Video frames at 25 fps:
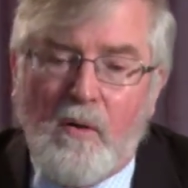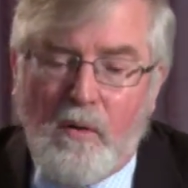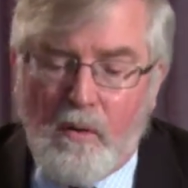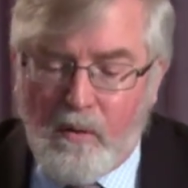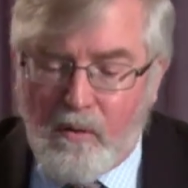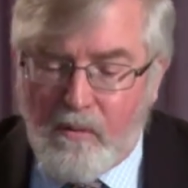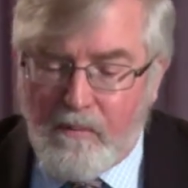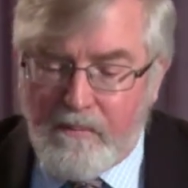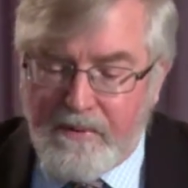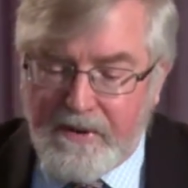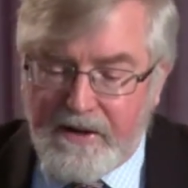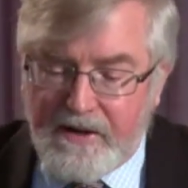the
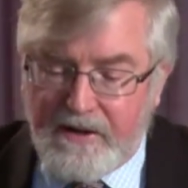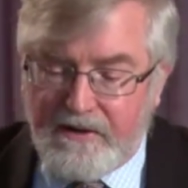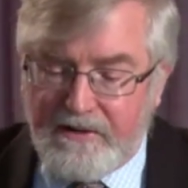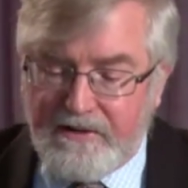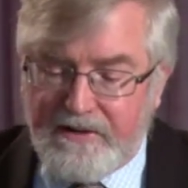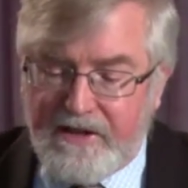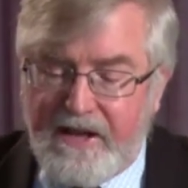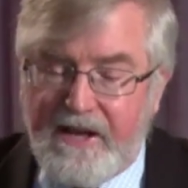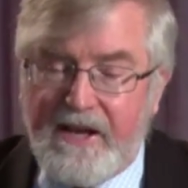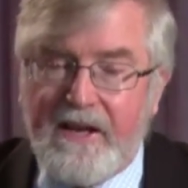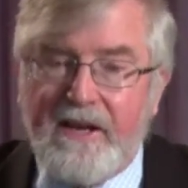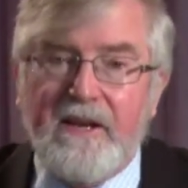whole
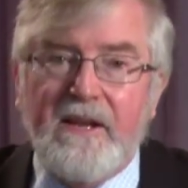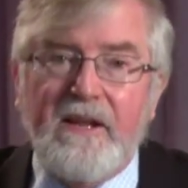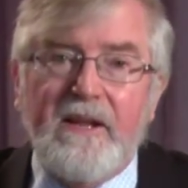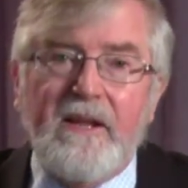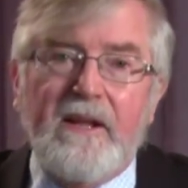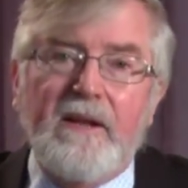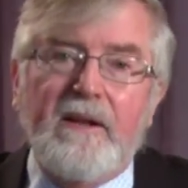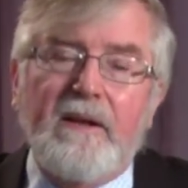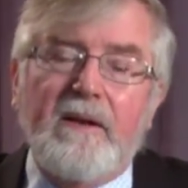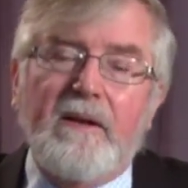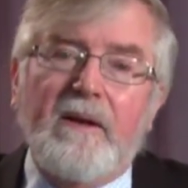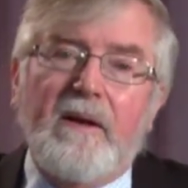building,
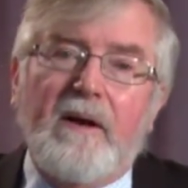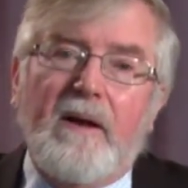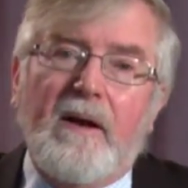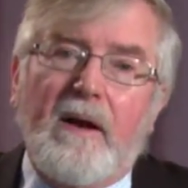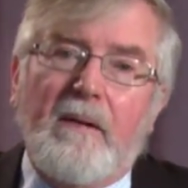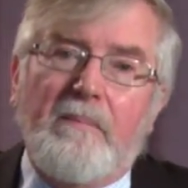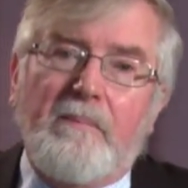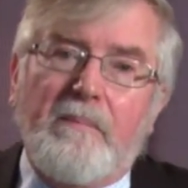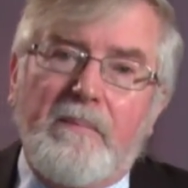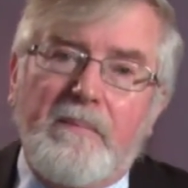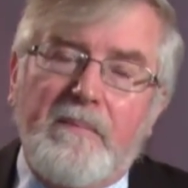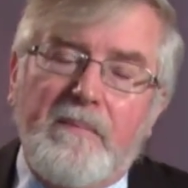
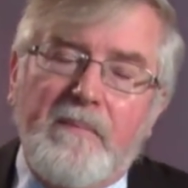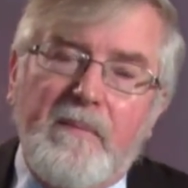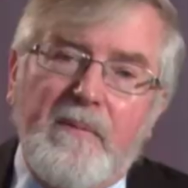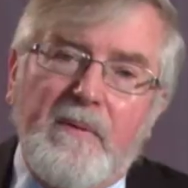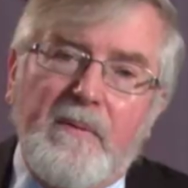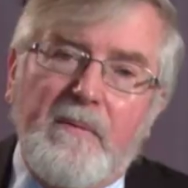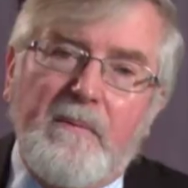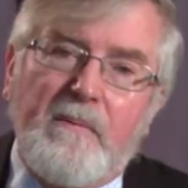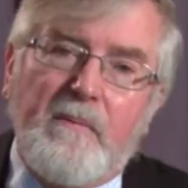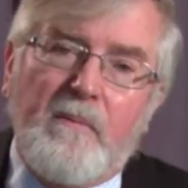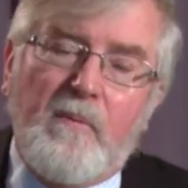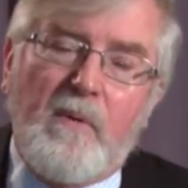
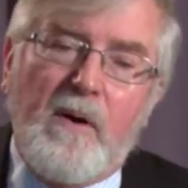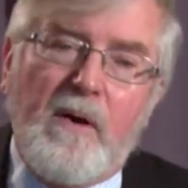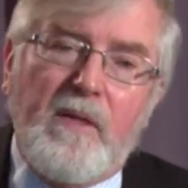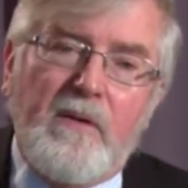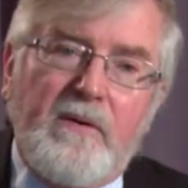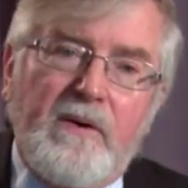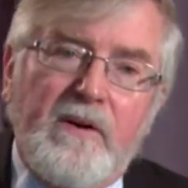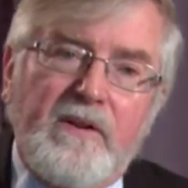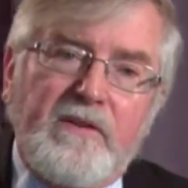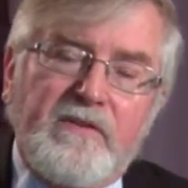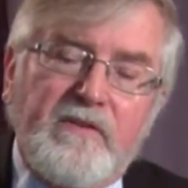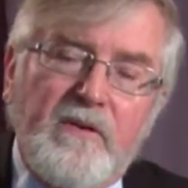
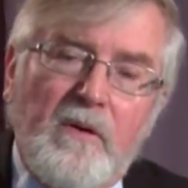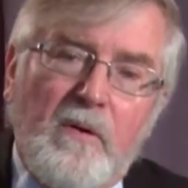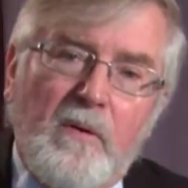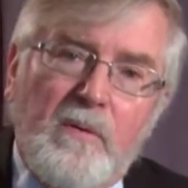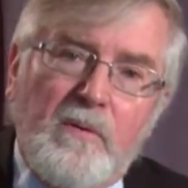whether it's